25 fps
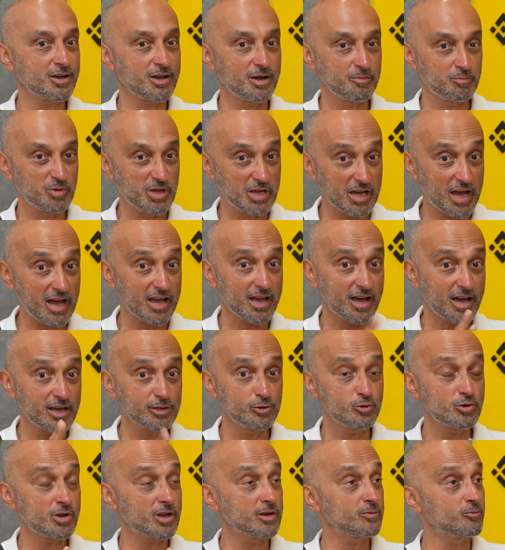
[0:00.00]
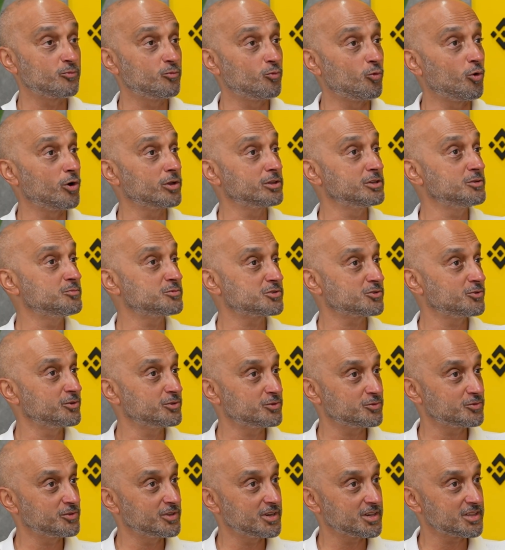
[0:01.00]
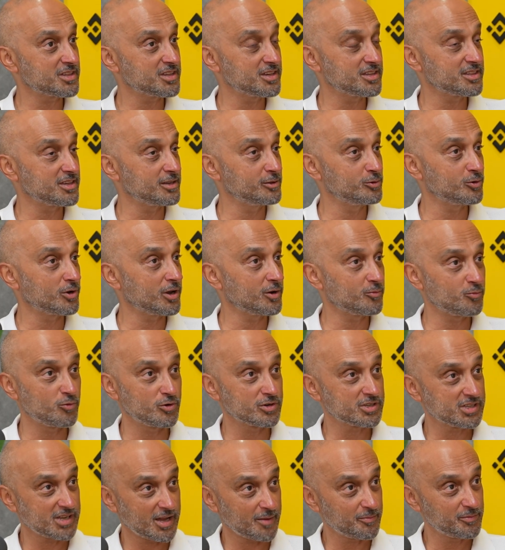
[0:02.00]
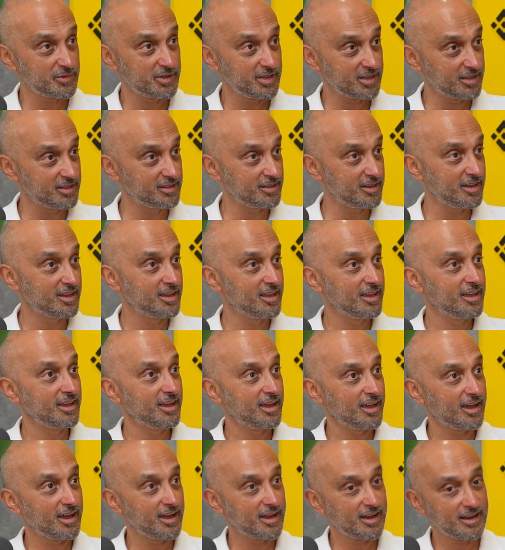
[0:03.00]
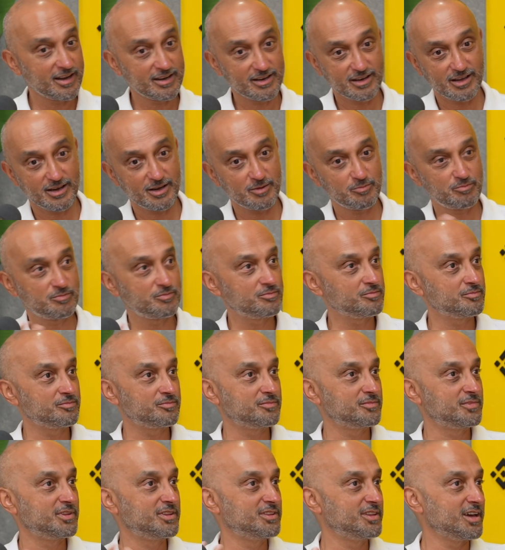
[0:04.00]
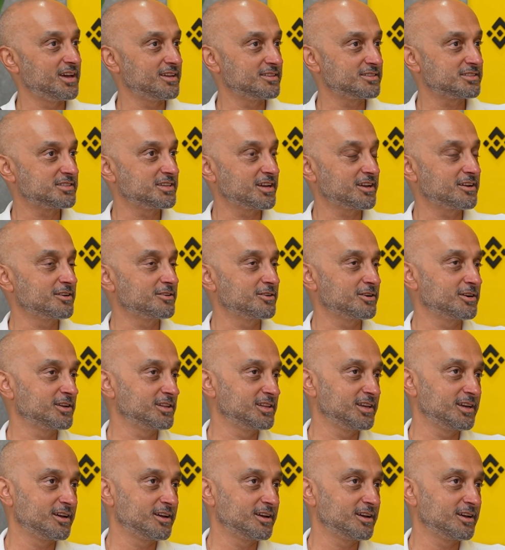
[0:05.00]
I look at volumes going to the exchange. I look at what's happening in the... And that's secondarily.